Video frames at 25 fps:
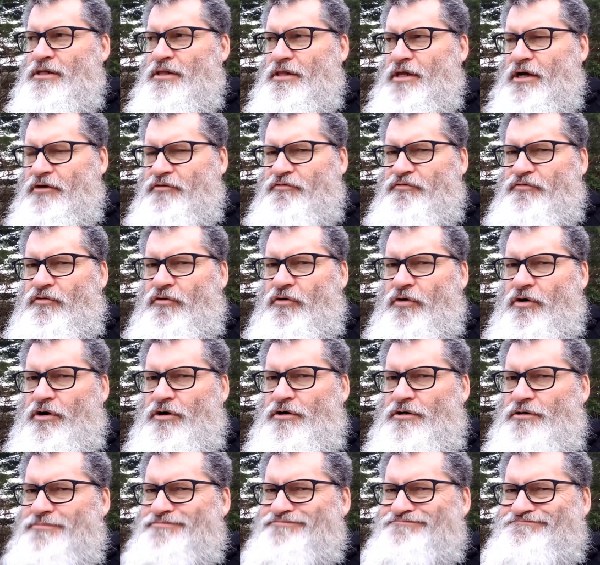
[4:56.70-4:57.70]

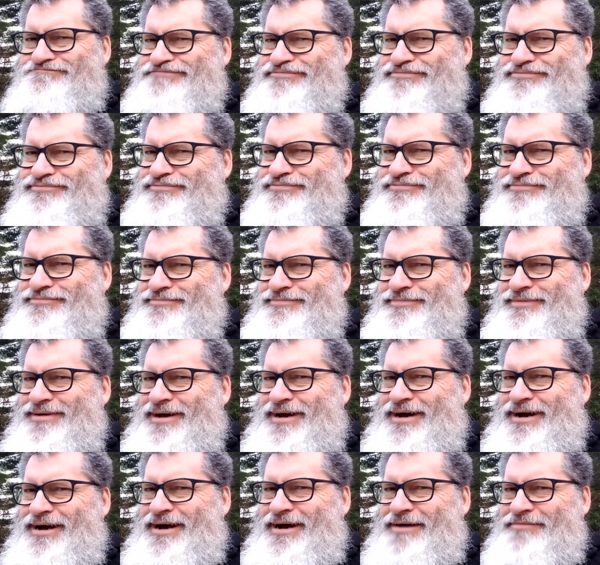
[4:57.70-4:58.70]
Therefore,
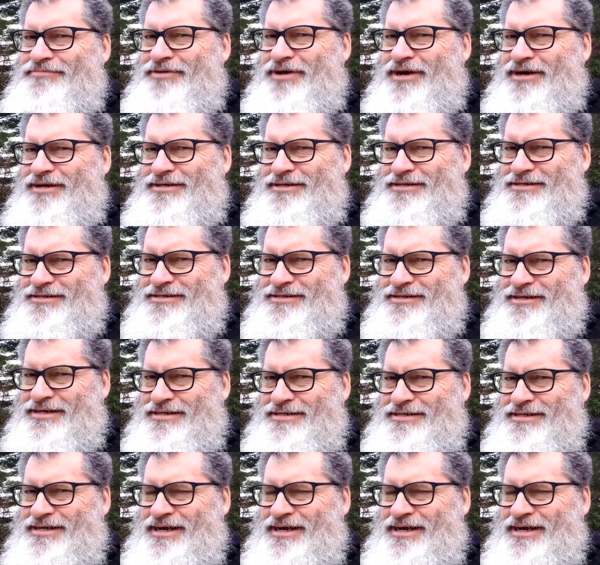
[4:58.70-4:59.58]
I'm not listening